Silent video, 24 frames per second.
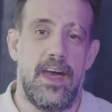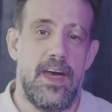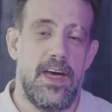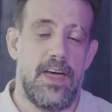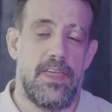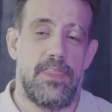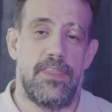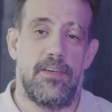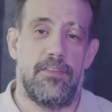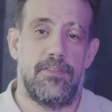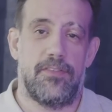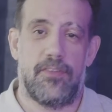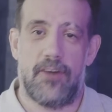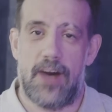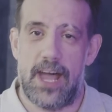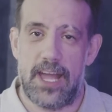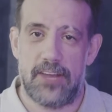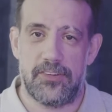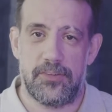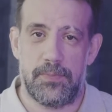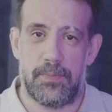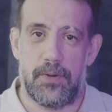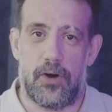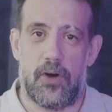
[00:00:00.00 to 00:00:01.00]
the
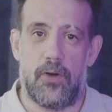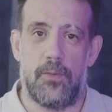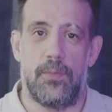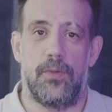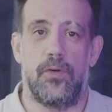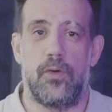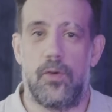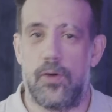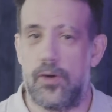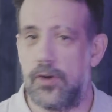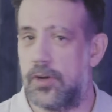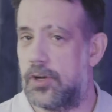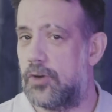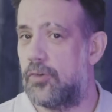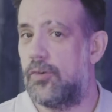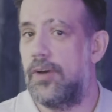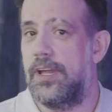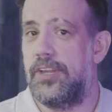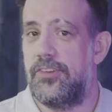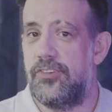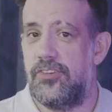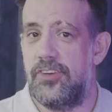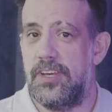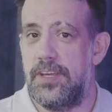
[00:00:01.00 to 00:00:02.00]
flashbulb or
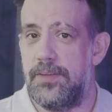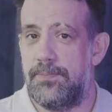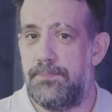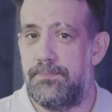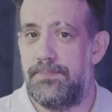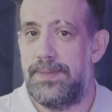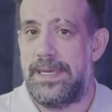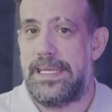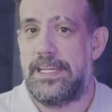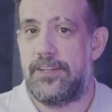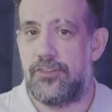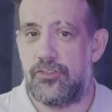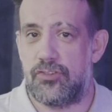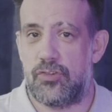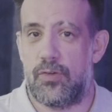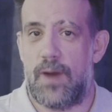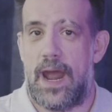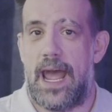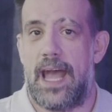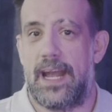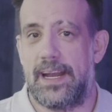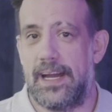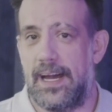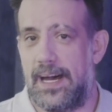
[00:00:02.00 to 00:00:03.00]
glitchy beat
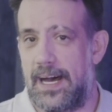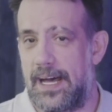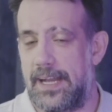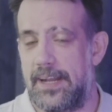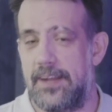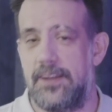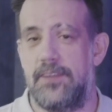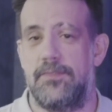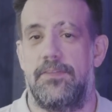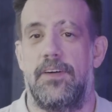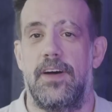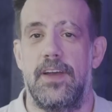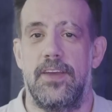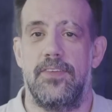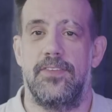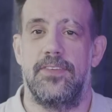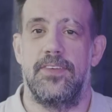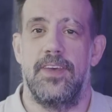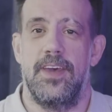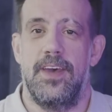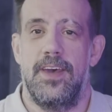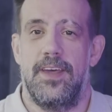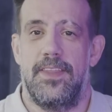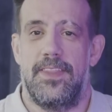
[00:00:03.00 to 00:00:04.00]
track on a device
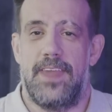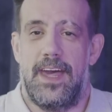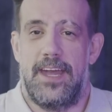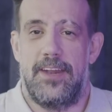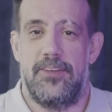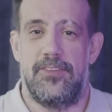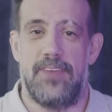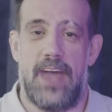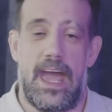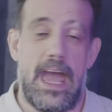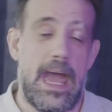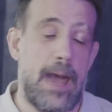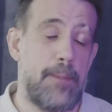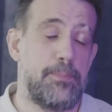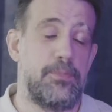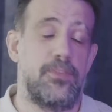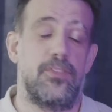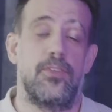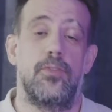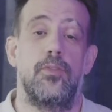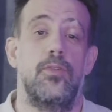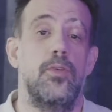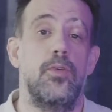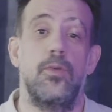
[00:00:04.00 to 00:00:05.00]
that is
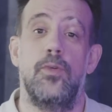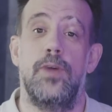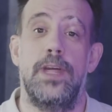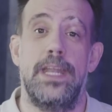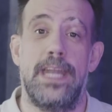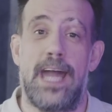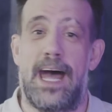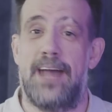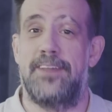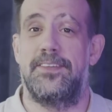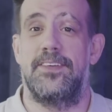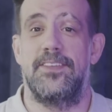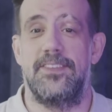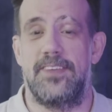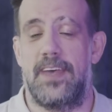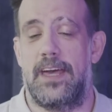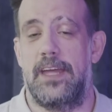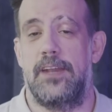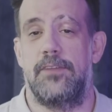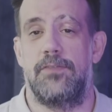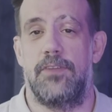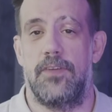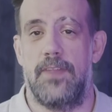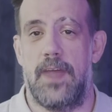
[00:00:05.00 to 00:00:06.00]
absolutely not
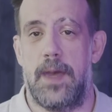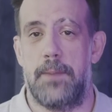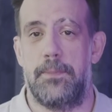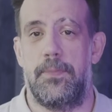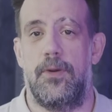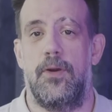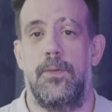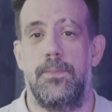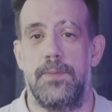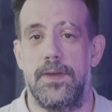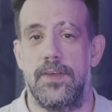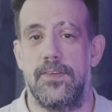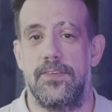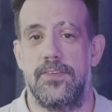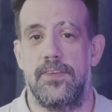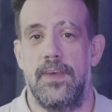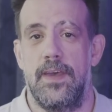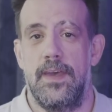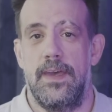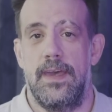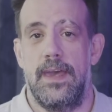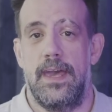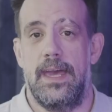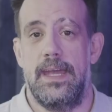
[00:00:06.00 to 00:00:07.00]
designed for that purpose.
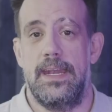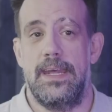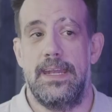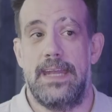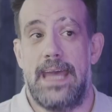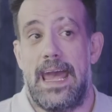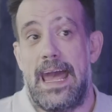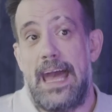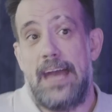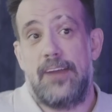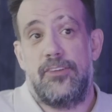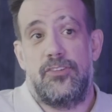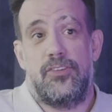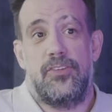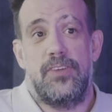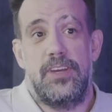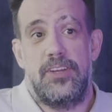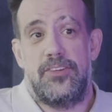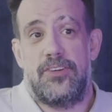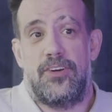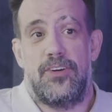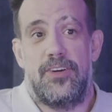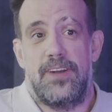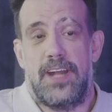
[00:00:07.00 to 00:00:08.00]
And it actually
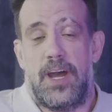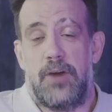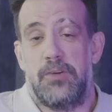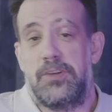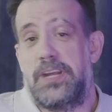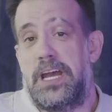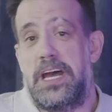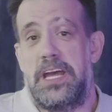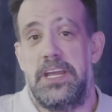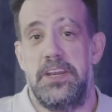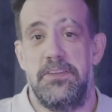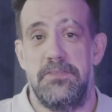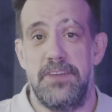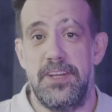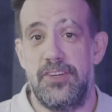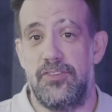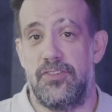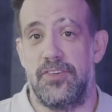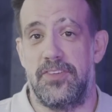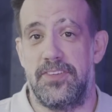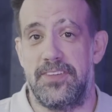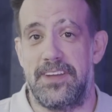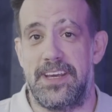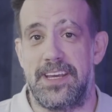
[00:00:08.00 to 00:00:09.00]
turned out kind of
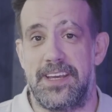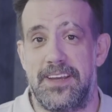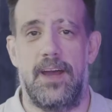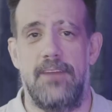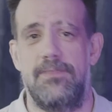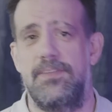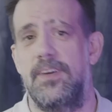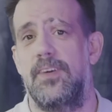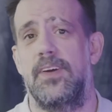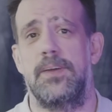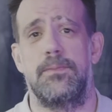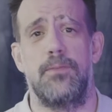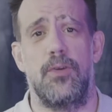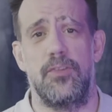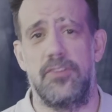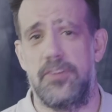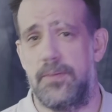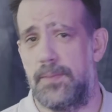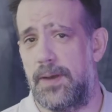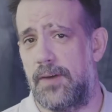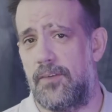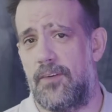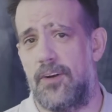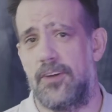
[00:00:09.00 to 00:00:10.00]
interesting. I feel like most of
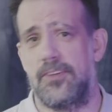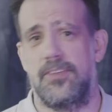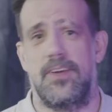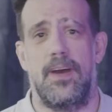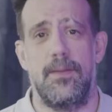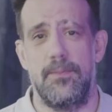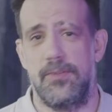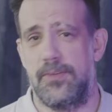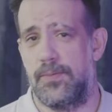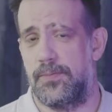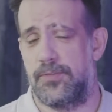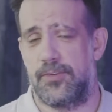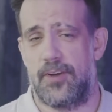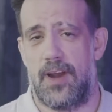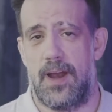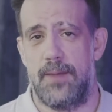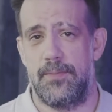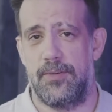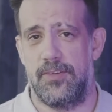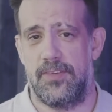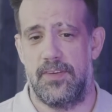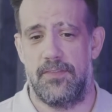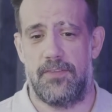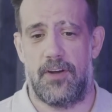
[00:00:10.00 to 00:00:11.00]
my longtime
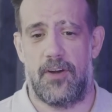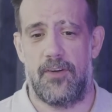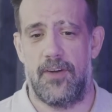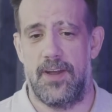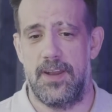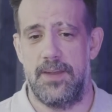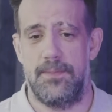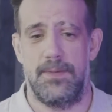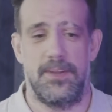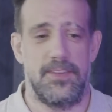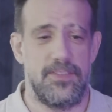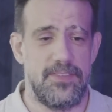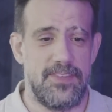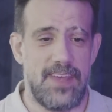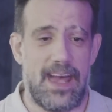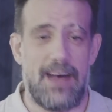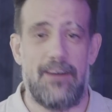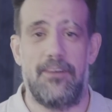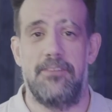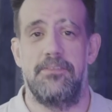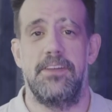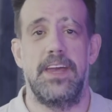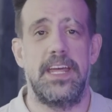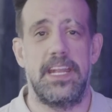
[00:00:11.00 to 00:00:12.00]
subscribers have already been
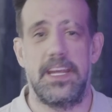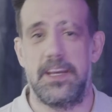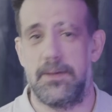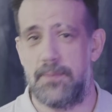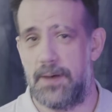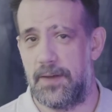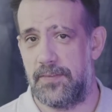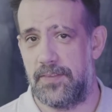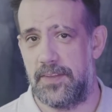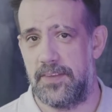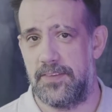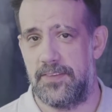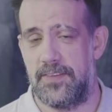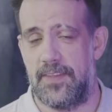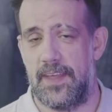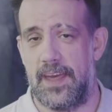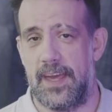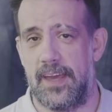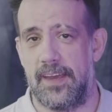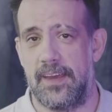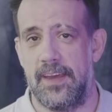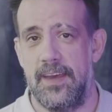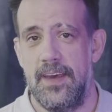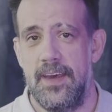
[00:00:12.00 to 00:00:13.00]
salivating about this
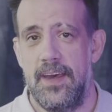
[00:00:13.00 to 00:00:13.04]
thing.